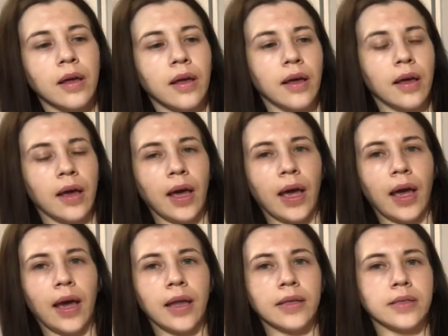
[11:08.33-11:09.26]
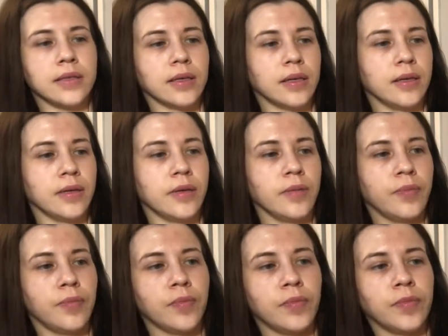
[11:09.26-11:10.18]
and
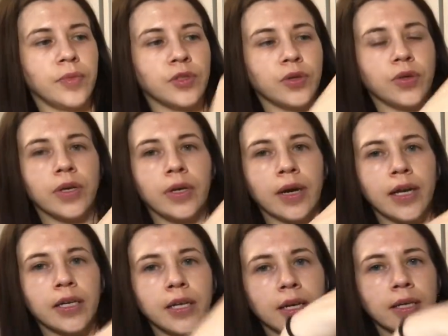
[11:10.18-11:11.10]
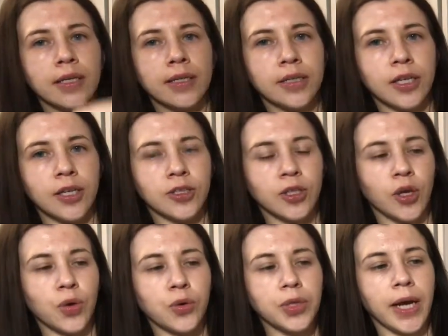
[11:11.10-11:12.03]
so the idea is seeds
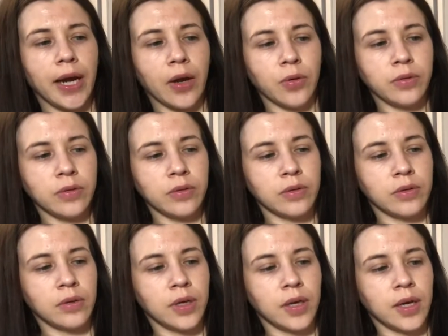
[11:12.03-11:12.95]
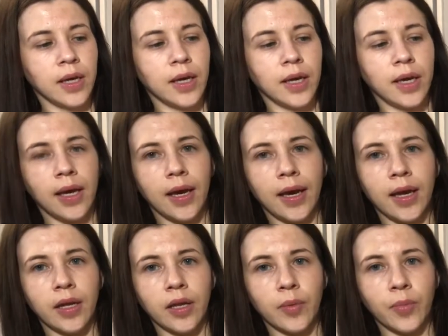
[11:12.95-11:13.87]
go down and
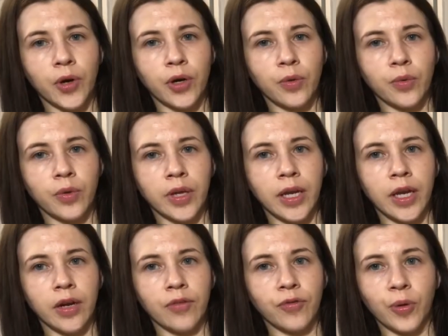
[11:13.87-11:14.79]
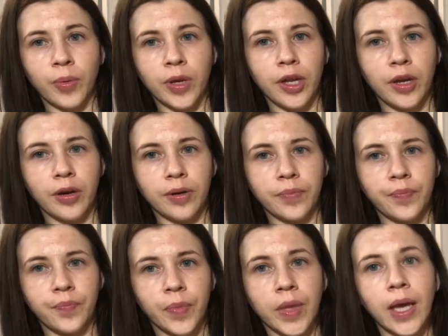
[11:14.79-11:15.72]
the bird will eat it from here
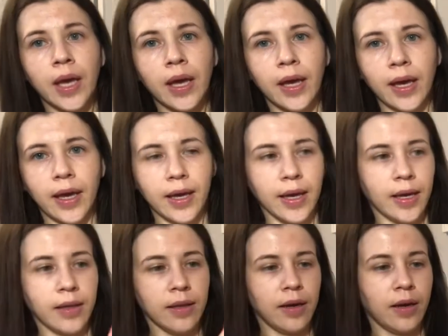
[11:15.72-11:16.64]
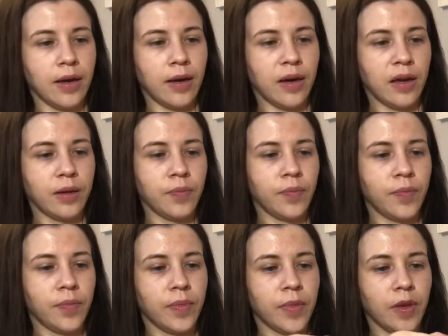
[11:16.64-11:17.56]
again.
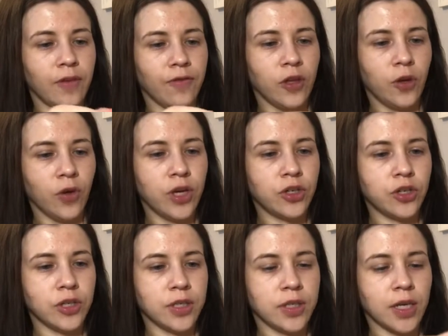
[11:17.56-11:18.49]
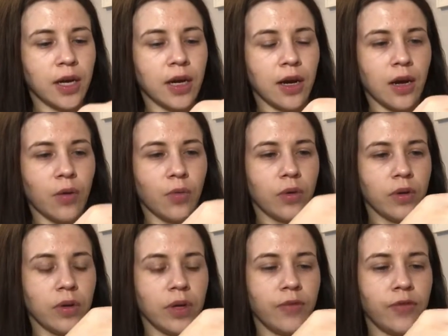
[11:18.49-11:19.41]
If you're interested, I will
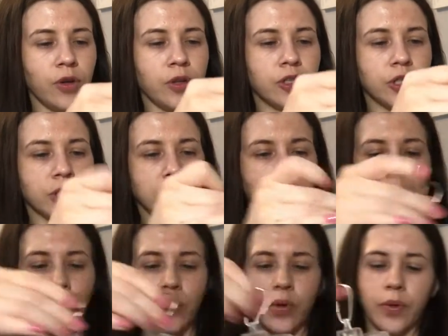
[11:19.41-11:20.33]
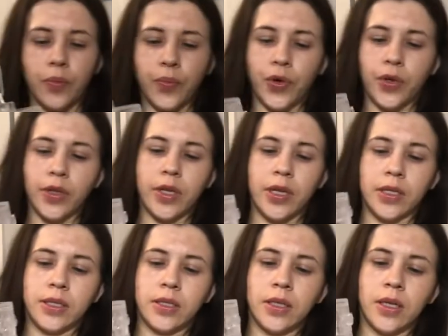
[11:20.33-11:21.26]
put this,